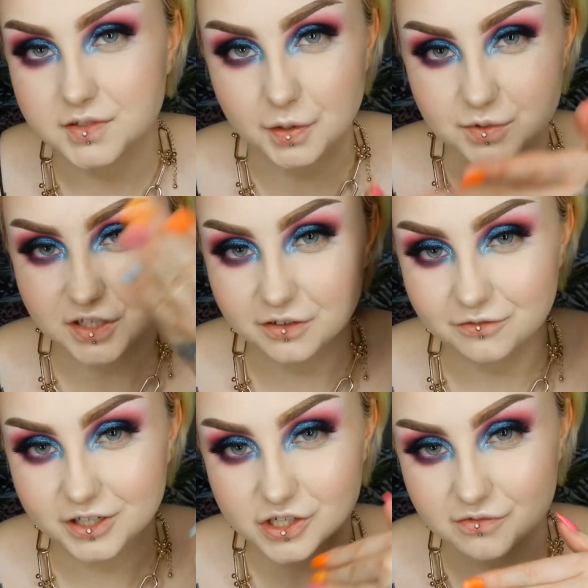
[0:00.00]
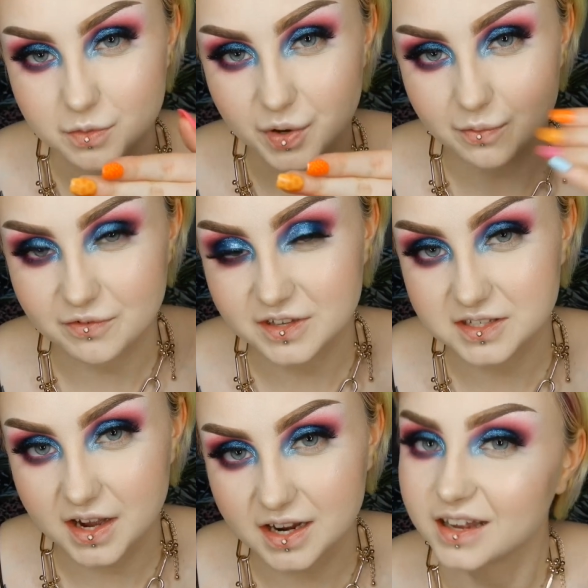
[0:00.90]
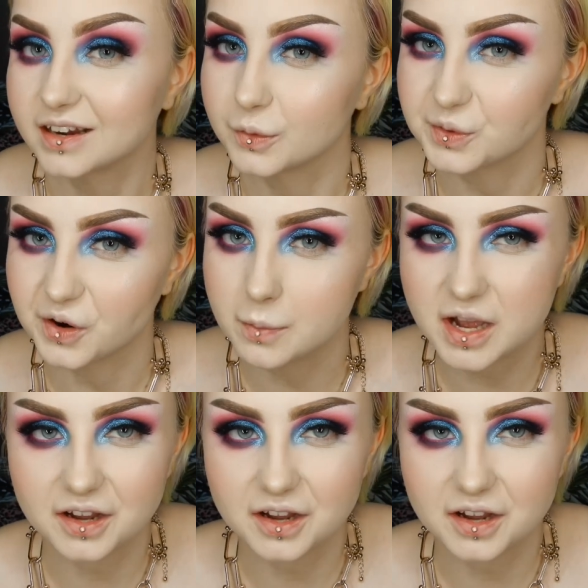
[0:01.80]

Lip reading: So I'm just going to finish off the bottom of this eye and I'll be right